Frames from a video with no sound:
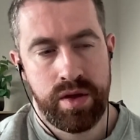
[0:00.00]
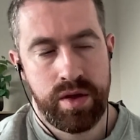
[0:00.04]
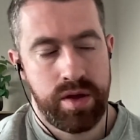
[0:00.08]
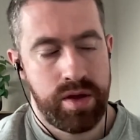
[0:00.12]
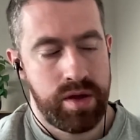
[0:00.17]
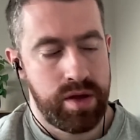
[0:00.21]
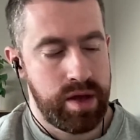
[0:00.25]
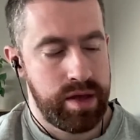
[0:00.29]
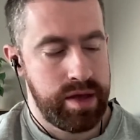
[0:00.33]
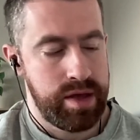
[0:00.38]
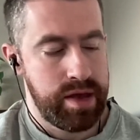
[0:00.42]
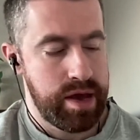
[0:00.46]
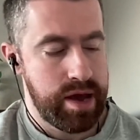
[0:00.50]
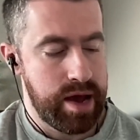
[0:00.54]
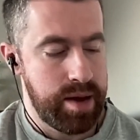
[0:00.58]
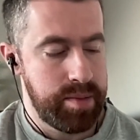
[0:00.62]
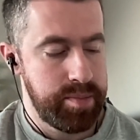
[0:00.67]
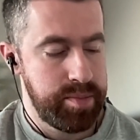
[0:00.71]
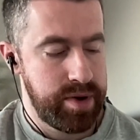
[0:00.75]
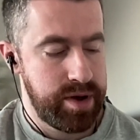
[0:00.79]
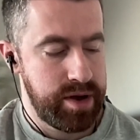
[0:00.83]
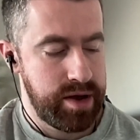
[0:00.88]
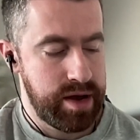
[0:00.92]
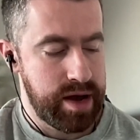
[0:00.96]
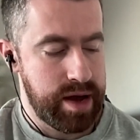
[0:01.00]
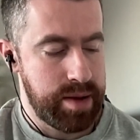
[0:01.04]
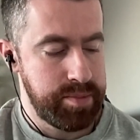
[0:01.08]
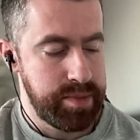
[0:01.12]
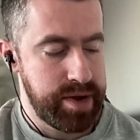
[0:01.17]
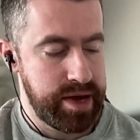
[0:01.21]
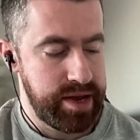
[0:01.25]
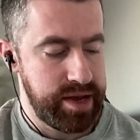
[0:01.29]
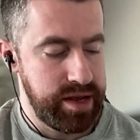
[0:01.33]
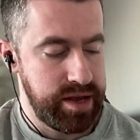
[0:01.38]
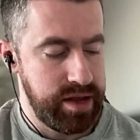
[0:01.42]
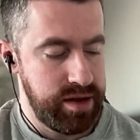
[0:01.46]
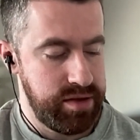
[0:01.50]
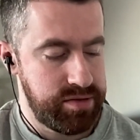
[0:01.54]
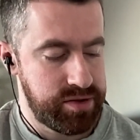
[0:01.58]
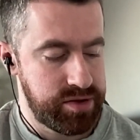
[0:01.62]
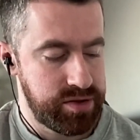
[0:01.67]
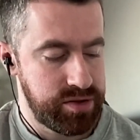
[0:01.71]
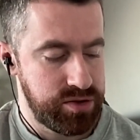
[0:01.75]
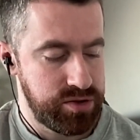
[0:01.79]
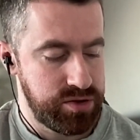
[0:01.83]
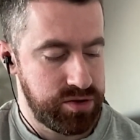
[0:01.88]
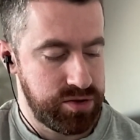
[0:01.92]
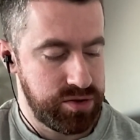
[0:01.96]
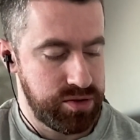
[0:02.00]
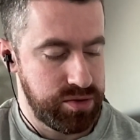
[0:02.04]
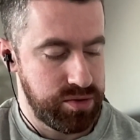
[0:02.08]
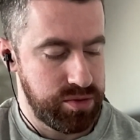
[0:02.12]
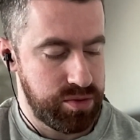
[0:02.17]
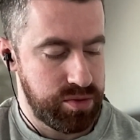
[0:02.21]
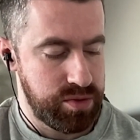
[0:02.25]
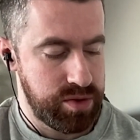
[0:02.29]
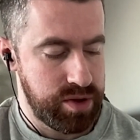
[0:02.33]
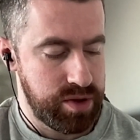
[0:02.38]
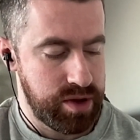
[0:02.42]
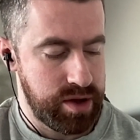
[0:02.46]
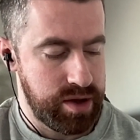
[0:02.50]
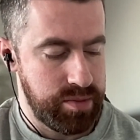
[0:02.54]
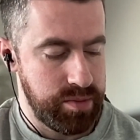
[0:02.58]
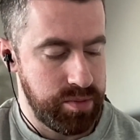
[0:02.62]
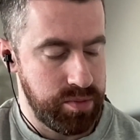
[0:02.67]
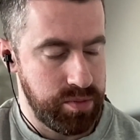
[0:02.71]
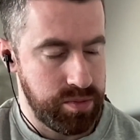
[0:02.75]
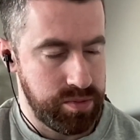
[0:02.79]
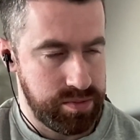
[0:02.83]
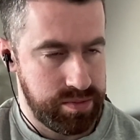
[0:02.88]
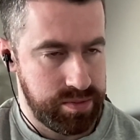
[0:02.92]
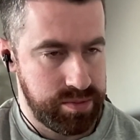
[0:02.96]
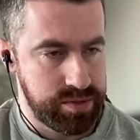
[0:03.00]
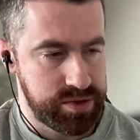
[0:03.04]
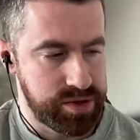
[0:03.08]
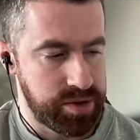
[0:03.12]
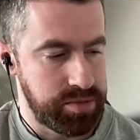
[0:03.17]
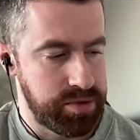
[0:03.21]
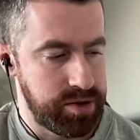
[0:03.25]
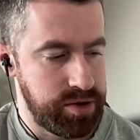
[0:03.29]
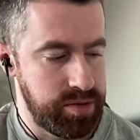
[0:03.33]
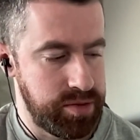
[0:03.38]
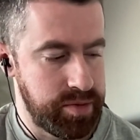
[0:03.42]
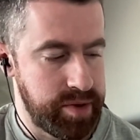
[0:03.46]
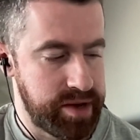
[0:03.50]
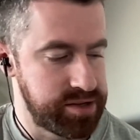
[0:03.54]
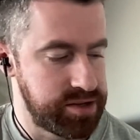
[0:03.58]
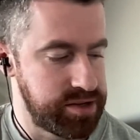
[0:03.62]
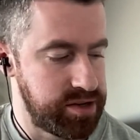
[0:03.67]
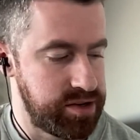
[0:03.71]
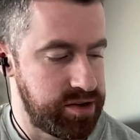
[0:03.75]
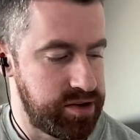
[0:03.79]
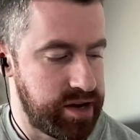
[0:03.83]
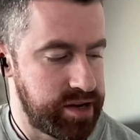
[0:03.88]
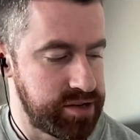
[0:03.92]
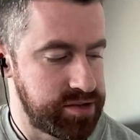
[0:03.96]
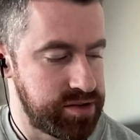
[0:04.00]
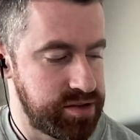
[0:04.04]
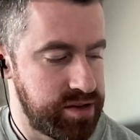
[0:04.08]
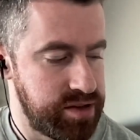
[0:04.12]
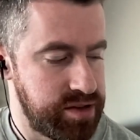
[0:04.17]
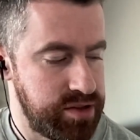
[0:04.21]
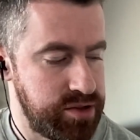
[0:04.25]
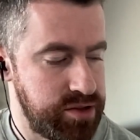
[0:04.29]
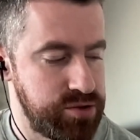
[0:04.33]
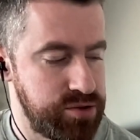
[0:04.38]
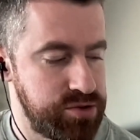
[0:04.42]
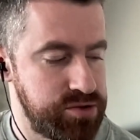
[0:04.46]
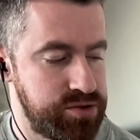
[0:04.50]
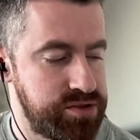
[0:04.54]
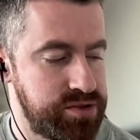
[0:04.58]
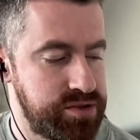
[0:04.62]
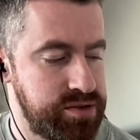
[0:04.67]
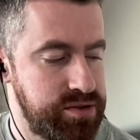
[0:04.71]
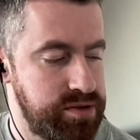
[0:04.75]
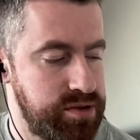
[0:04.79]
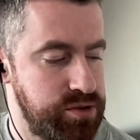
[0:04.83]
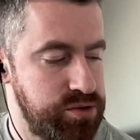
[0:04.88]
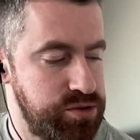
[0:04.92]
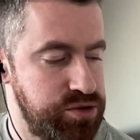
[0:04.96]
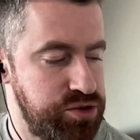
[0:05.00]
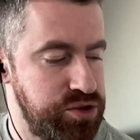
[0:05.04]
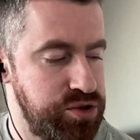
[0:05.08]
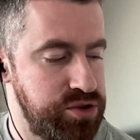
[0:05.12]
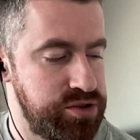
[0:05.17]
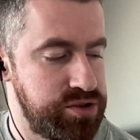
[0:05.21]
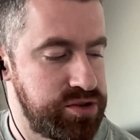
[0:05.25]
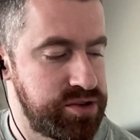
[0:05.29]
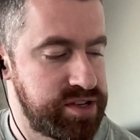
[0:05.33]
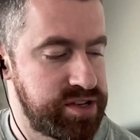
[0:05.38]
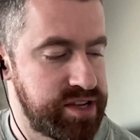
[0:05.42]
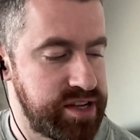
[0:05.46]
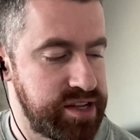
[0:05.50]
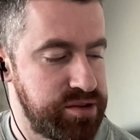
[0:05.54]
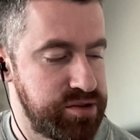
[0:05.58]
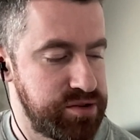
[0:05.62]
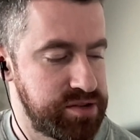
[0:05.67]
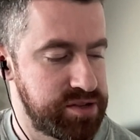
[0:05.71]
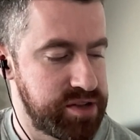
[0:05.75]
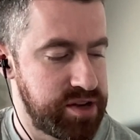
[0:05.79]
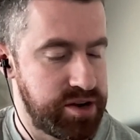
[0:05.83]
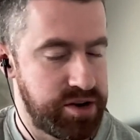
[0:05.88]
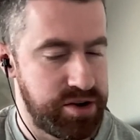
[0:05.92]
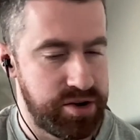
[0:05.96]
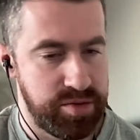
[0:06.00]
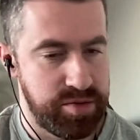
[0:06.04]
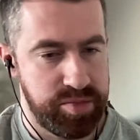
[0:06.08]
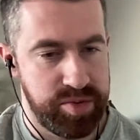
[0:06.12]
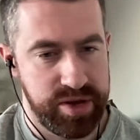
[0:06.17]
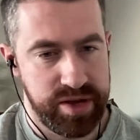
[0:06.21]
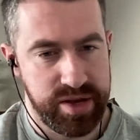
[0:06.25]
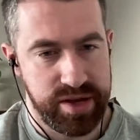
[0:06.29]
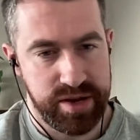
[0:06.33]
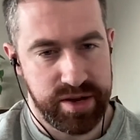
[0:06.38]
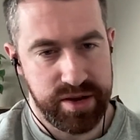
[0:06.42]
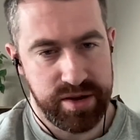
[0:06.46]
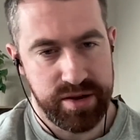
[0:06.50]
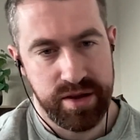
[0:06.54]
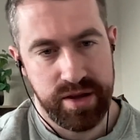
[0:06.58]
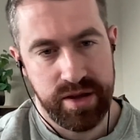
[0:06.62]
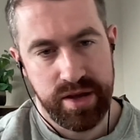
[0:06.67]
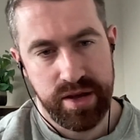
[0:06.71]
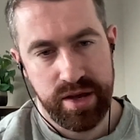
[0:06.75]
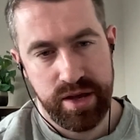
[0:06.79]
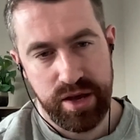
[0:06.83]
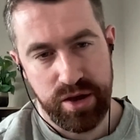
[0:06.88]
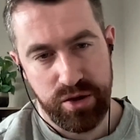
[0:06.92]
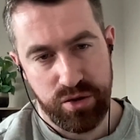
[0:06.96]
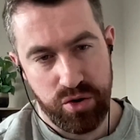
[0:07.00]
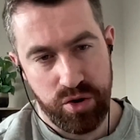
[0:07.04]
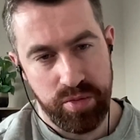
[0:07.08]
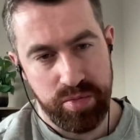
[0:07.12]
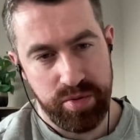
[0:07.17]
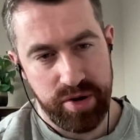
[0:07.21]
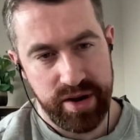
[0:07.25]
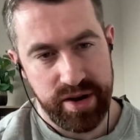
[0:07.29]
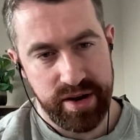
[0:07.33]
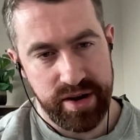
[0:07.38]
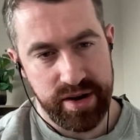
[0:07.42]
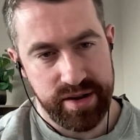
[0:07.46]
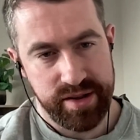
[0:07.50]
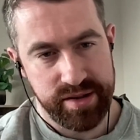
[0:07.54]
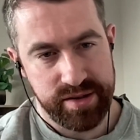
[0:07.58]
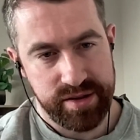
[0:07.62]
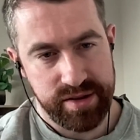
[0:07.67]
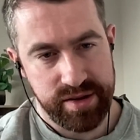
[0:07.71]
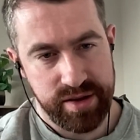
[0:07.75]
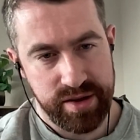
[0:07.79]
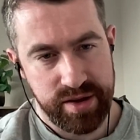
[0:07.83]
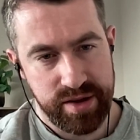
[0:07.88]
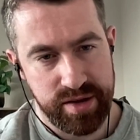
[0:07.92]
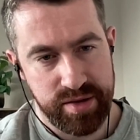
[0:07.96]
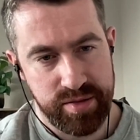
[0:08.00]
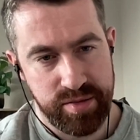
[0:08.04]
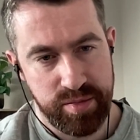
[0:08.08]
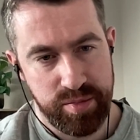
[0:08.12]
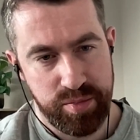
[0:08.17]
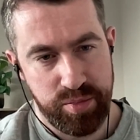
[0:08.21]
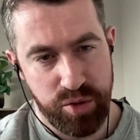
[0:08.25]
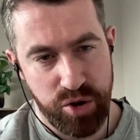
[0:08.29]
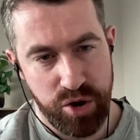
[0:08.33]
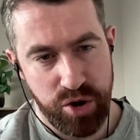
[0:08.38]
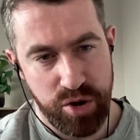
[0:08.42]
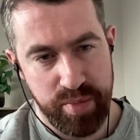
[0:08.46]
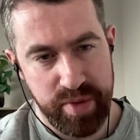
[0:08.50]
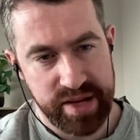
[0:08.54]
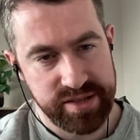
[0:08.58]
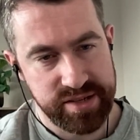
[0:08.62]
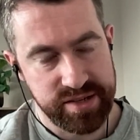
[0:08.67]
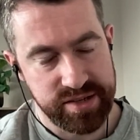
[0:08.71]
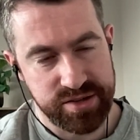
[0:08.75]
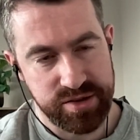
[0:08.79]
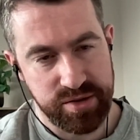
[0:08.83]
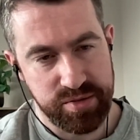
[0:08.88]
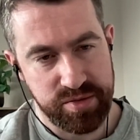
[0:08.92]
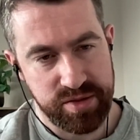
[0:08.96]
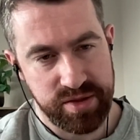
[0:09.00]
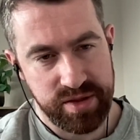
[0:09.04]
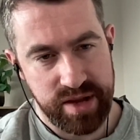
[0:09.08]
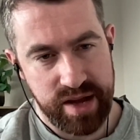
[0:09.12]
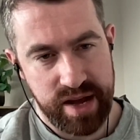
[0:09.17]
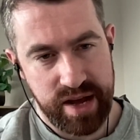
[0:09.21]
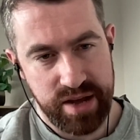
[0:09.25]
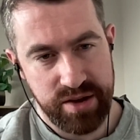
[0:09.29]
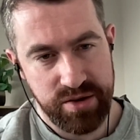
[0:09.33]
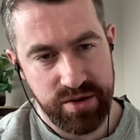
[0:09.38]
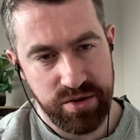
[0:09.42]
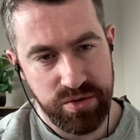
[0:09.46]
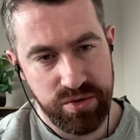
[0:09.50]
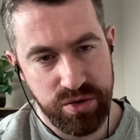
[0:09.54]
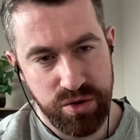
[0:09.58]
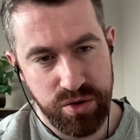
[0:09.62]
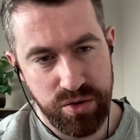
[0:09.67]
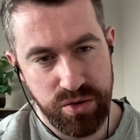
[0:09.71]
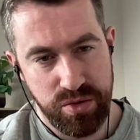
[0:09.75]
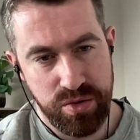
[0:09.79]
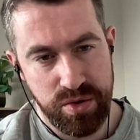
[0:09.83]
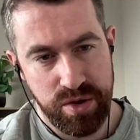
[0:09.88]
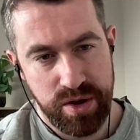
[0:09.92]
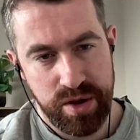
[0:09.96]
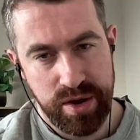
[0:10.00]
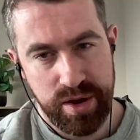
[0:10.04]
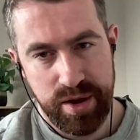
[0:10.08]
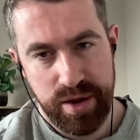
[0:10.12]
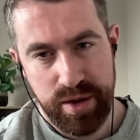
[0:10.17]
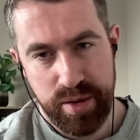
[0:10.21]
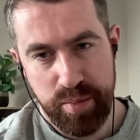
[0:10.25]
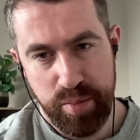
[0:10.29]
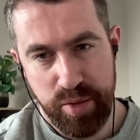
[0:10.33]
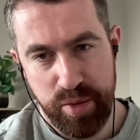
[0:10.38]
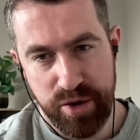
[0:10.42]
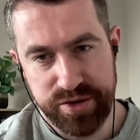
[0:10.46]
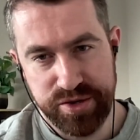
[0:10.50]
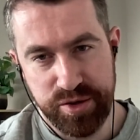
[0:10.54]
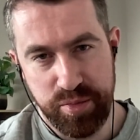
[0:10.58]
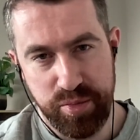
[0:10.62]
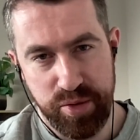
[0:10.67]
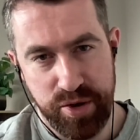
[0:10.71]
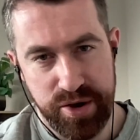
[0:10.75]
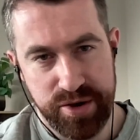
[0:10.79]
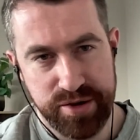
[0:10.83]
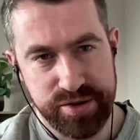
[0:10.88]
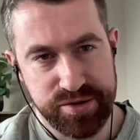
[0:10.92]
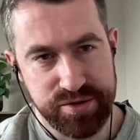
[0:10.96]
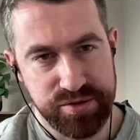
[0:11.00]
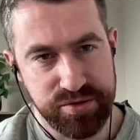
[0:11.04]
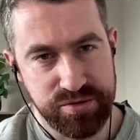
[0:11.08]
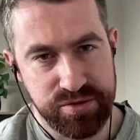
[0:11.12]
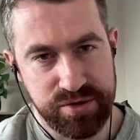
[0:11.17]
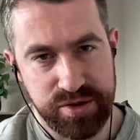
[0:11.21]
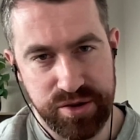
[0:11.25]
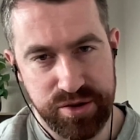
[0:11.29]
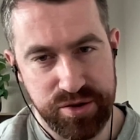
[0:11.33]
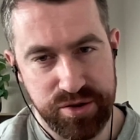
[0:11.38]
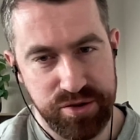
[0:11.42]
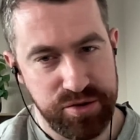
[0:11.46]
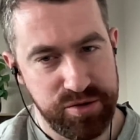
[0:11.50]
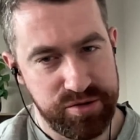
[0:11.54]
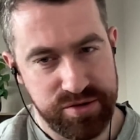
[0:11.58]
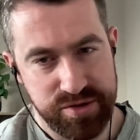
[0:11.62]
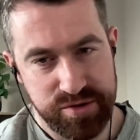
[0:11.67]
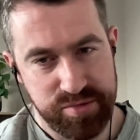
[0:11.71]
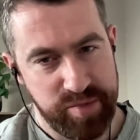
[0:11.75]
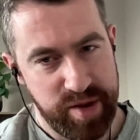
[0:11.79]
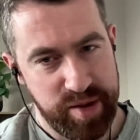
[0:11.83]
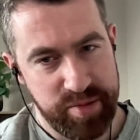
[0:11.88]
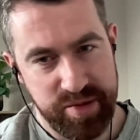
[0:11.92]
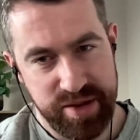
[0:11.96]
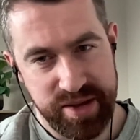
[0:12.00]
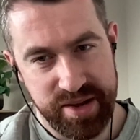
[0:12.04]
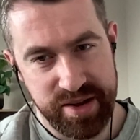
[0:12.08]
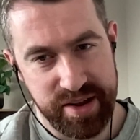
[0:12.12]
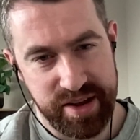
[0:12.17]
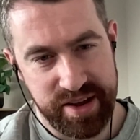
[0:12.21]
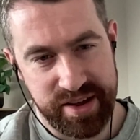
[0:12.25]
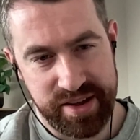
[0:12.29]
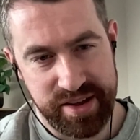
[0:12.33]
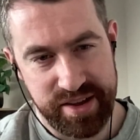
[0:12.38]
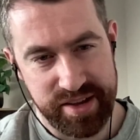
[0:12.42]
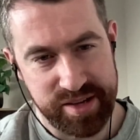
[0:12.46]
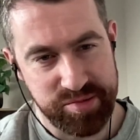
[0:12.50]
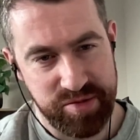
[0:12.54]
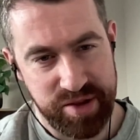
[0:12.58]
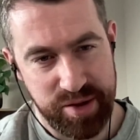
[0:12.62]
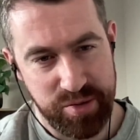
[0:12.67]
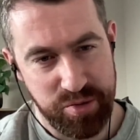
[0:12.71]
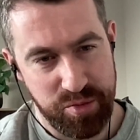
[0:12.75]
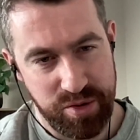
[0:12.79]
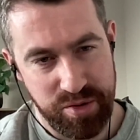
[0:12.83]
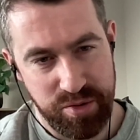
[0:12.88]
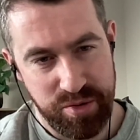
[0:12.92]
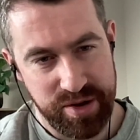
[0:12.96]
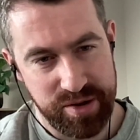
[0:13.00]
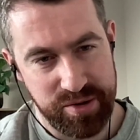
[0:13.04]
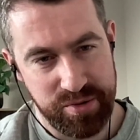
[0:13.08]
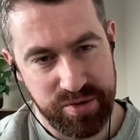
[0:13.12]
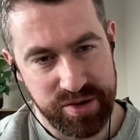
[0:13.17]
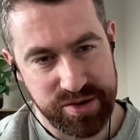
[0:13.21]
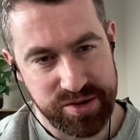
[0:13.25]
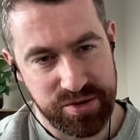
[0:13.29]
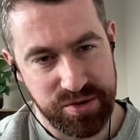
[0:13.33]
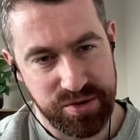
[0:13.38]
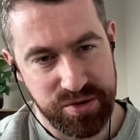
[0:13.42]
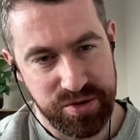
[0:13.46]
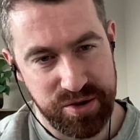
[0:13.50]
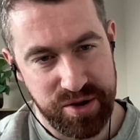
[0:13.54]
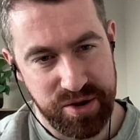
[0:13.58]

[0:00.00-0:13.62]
naive to something you mentioned in your answer there. Those user signals that are being incorporated into Broadmatch is something that I don't know much about. So could you just maybe explain what's going on